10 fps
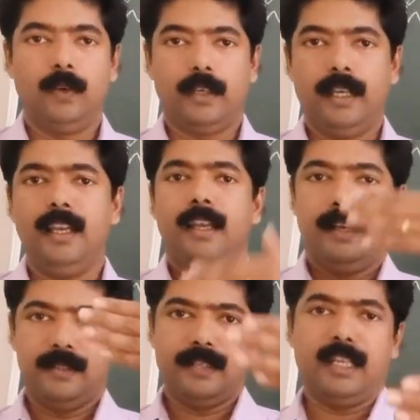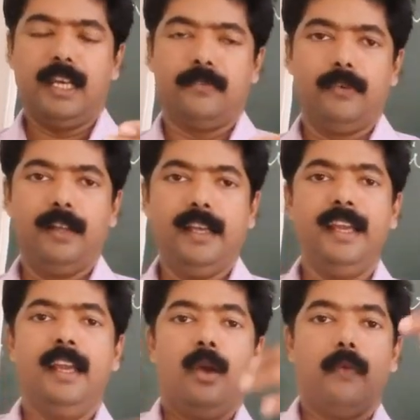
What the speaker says: okay, listen carefully.